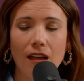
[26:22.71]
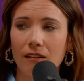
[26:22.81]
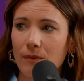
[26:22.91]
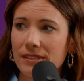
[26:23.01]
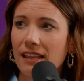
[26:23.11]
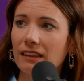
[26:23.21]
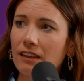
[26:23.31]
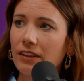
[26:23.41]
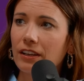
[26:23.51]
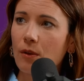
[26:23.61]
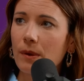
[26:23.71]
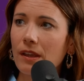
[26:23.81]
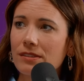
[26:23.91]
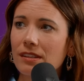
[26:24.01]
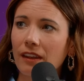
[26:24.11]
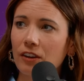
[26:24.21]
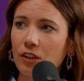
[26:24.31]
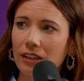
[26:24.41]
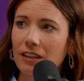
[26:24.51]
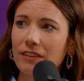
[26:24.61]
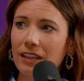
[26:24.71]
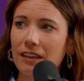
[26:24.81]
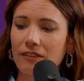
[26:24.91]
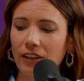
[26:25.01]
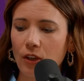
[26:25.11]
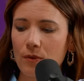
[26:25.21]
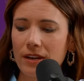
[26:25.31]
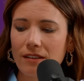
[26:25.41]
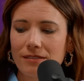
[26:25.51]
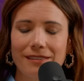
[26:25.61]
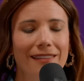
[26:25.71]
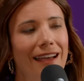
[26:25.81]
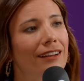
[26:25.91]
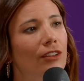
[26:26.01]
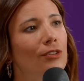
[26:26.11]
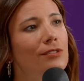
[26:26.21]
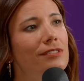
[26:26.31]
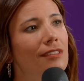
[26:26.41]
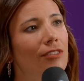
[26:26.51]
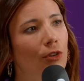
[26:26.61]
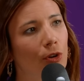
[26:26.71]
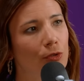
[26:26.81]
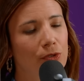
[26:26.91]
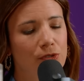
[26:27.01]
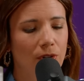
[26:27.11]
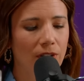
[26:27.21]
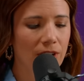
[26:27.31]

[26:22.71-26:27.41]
Yeah, we say live like no one else. So later you can live and give like no one else, and that, includes, the grocery store.